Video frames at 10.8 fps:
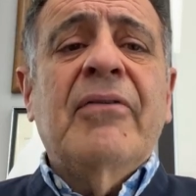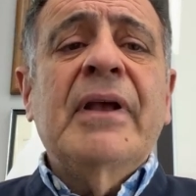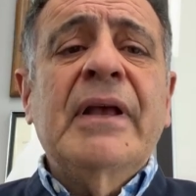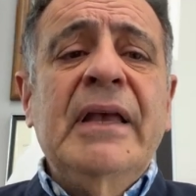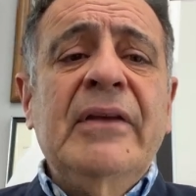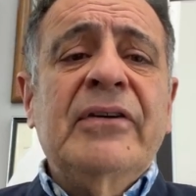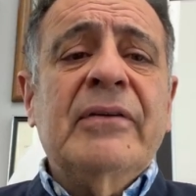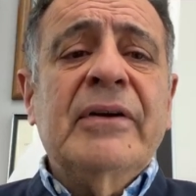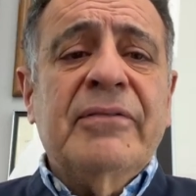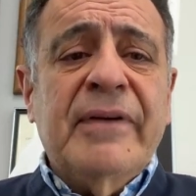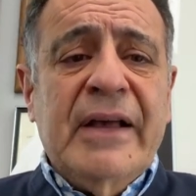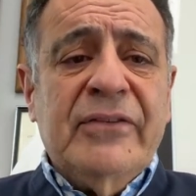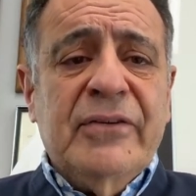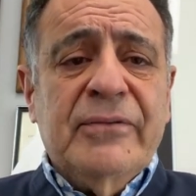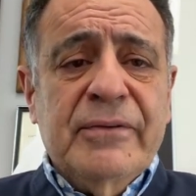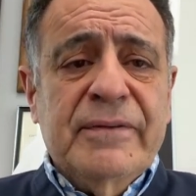easier and
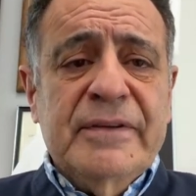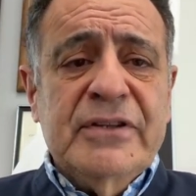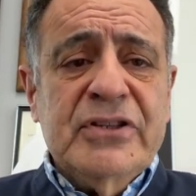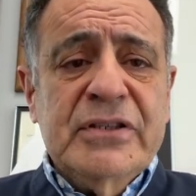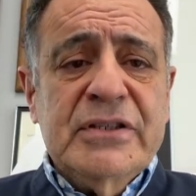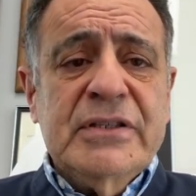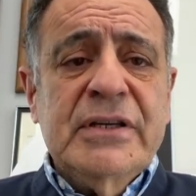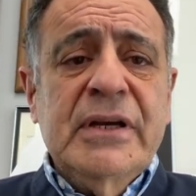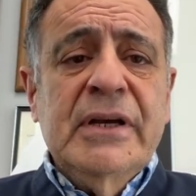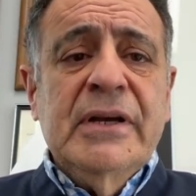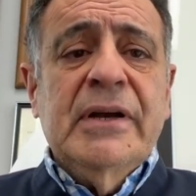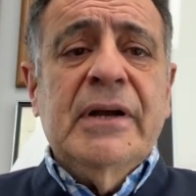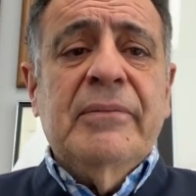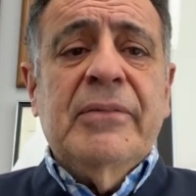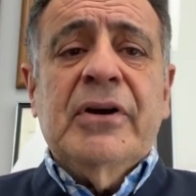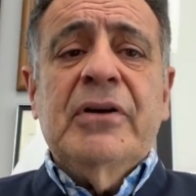faster for physicians.
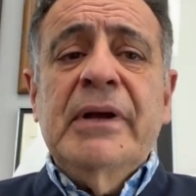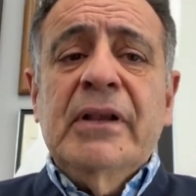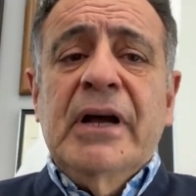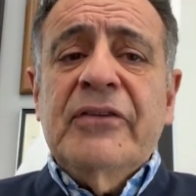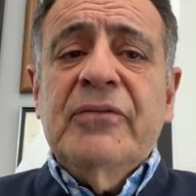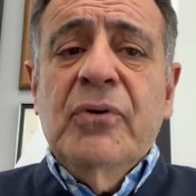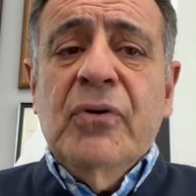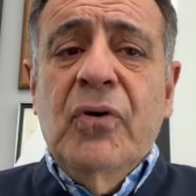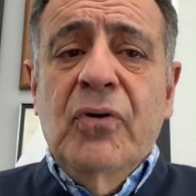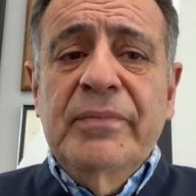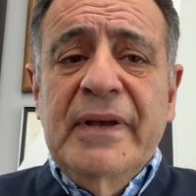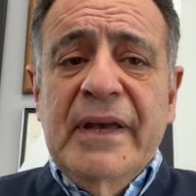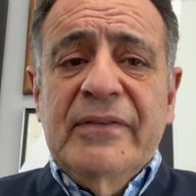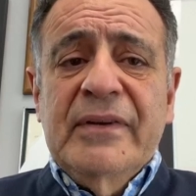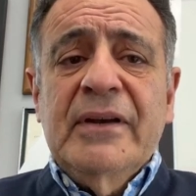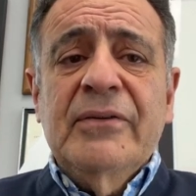There can be a lot more home
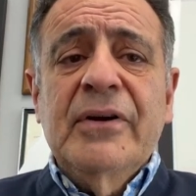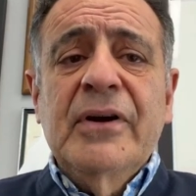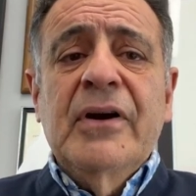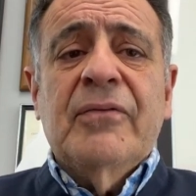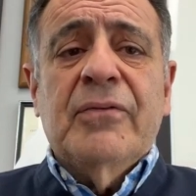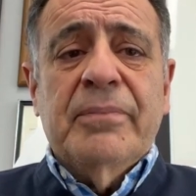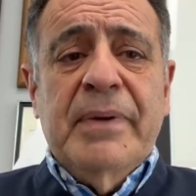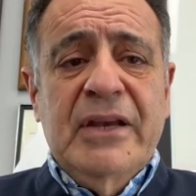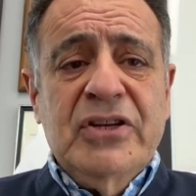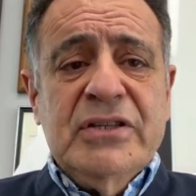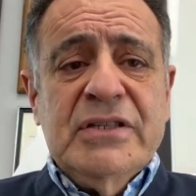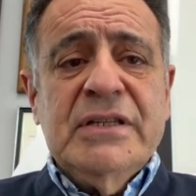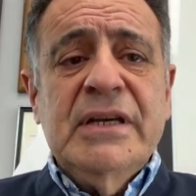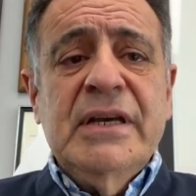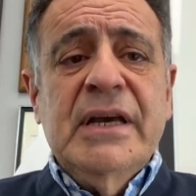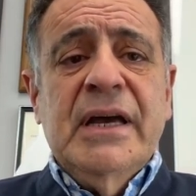testing for patients.
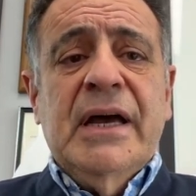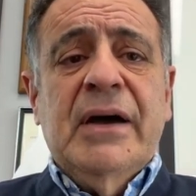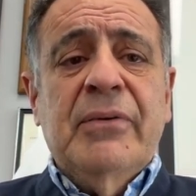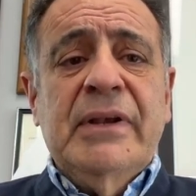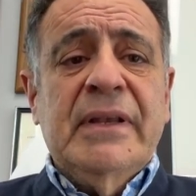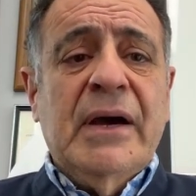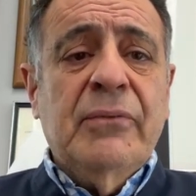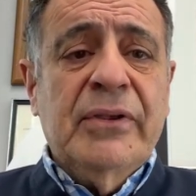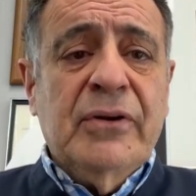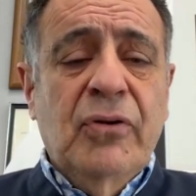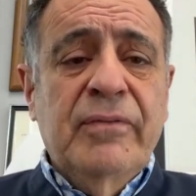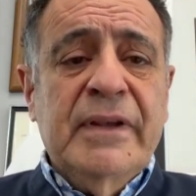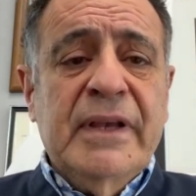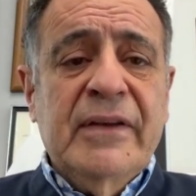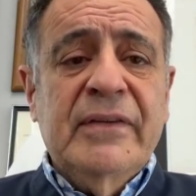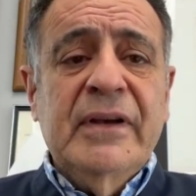We did that with COVID
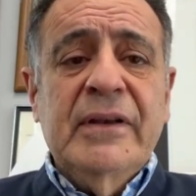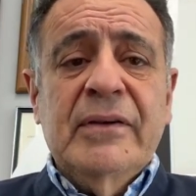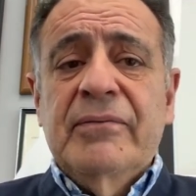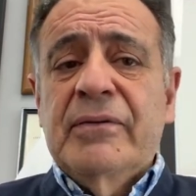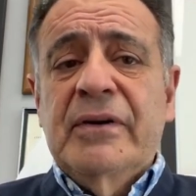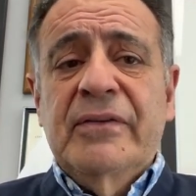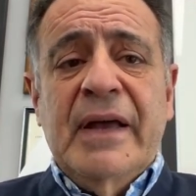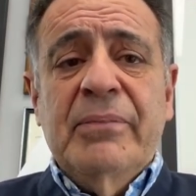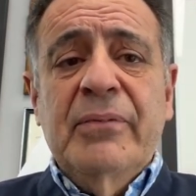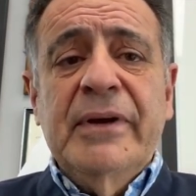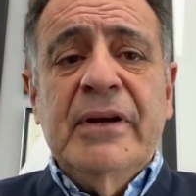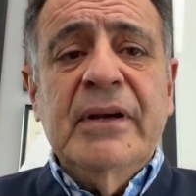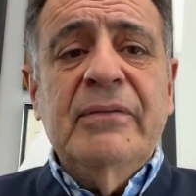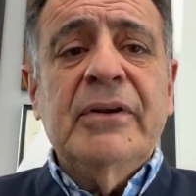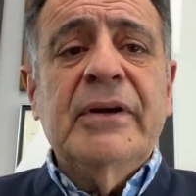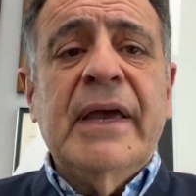testing. For example, we could
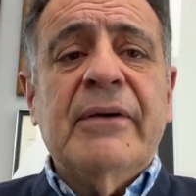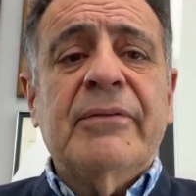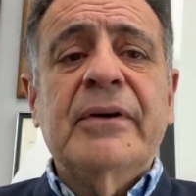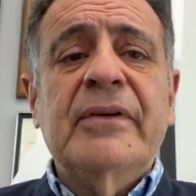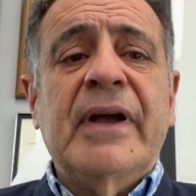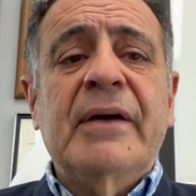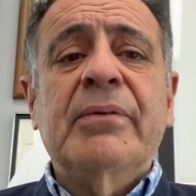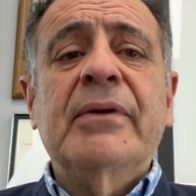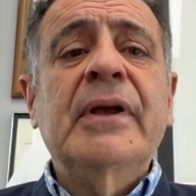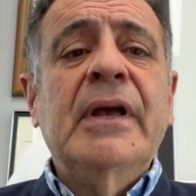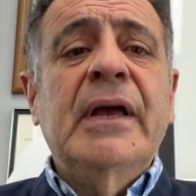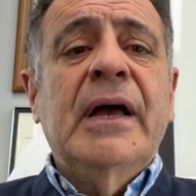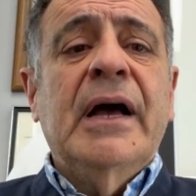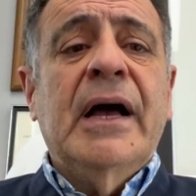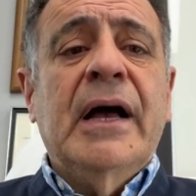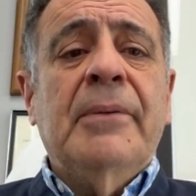even look at, for example,
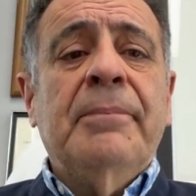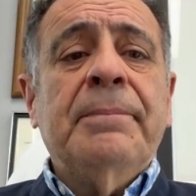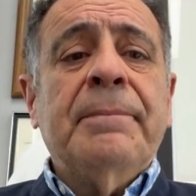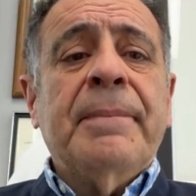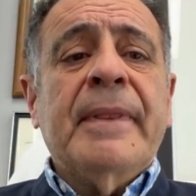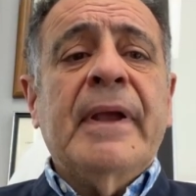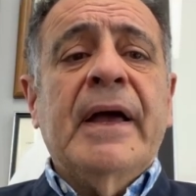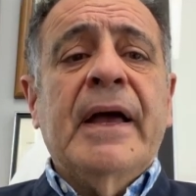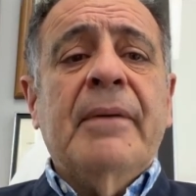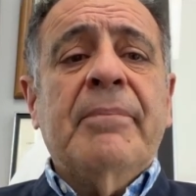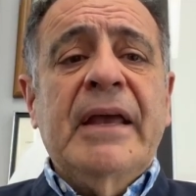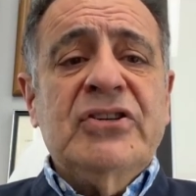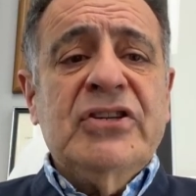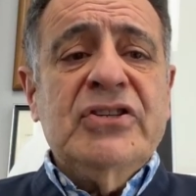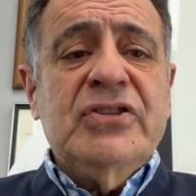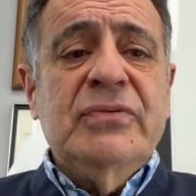um,
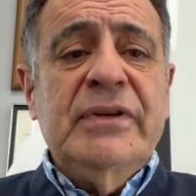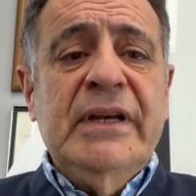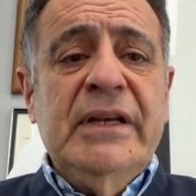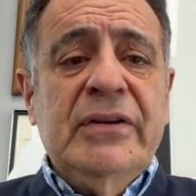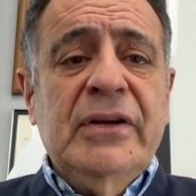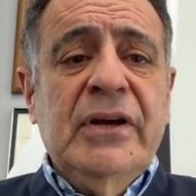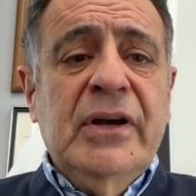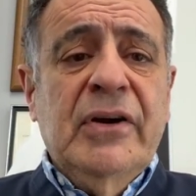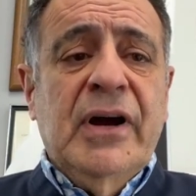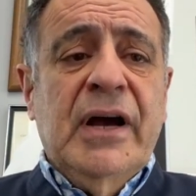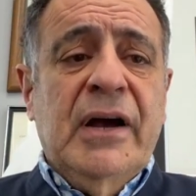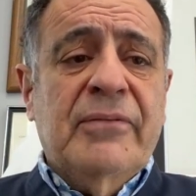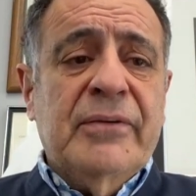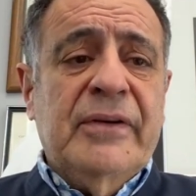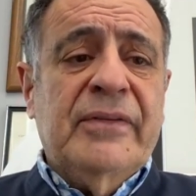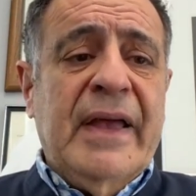patients who need, for
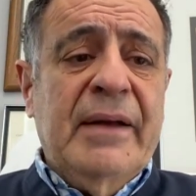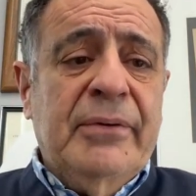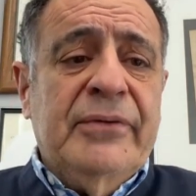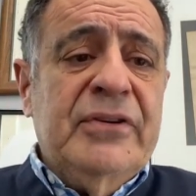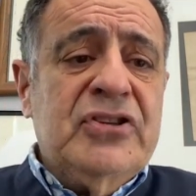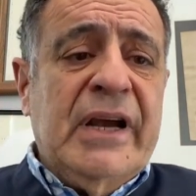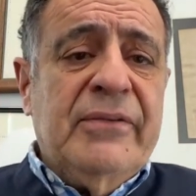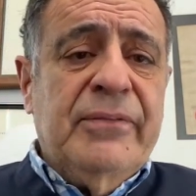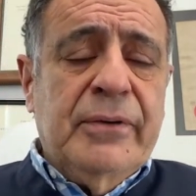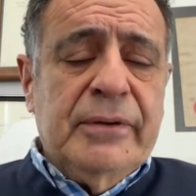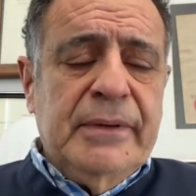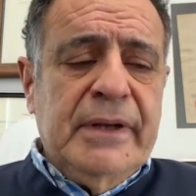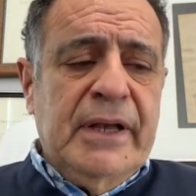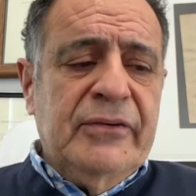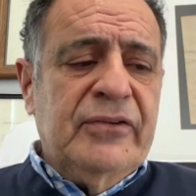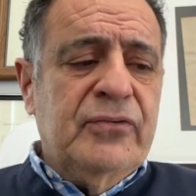example, to check for
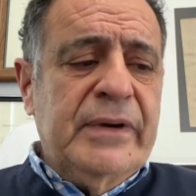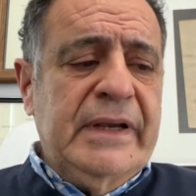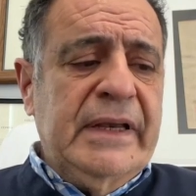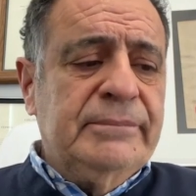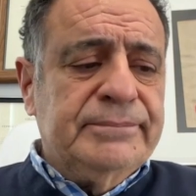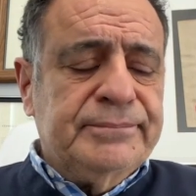screening